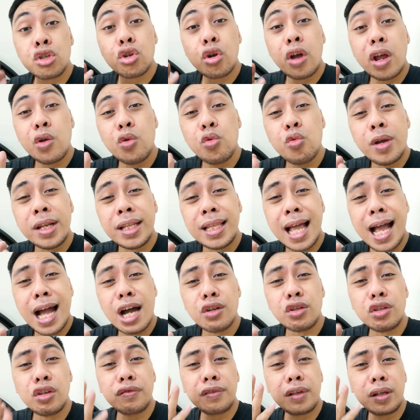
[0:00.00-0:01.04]
So I went
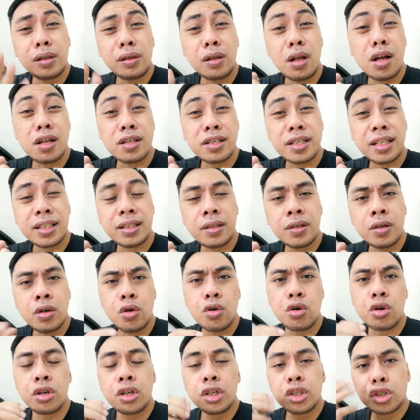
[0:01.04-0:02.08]
out of the closet,
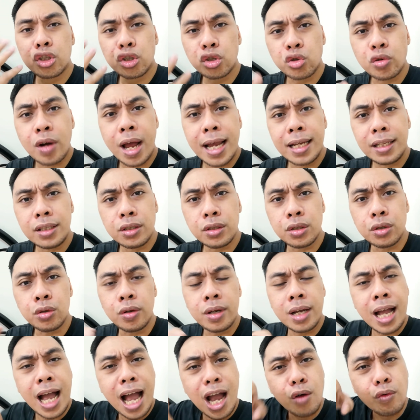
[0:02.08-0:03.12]
or tried to.
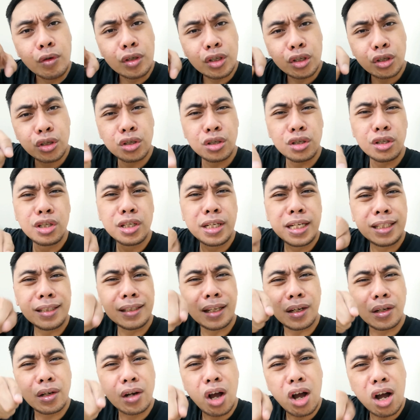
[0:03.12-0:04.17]
I was turning
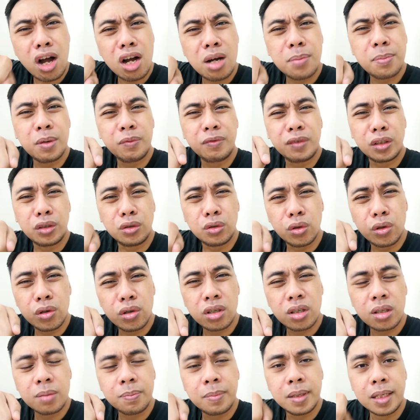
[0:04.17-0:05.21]
the knob of the
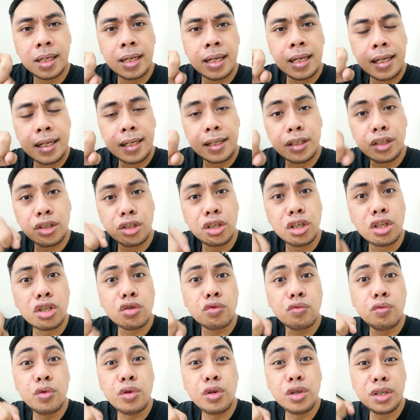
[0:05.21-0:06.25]
door, but it
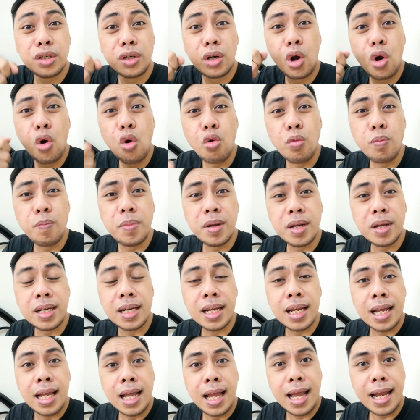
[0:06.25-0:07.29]
just wouldn't open.
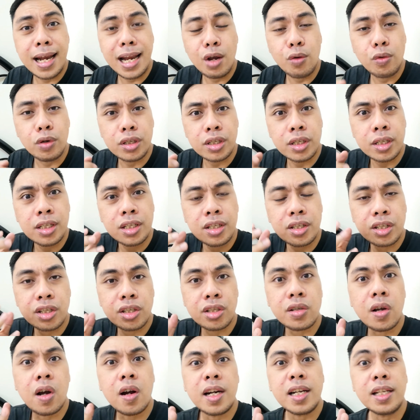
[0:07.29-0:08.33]
What? And I was
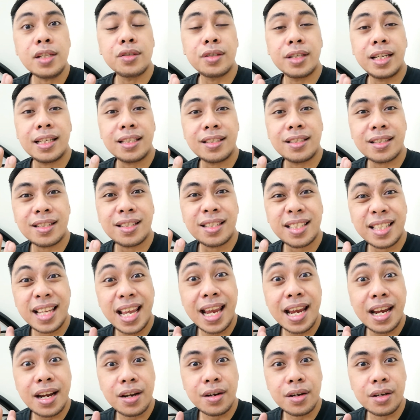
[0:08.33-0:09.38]
starting to get
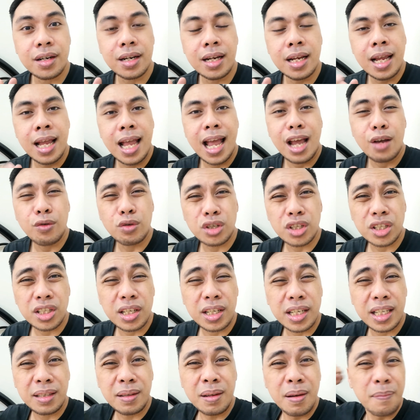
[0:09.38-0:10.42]
scared. I
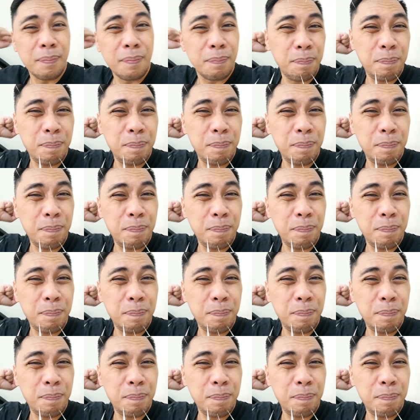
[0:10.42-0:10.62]
started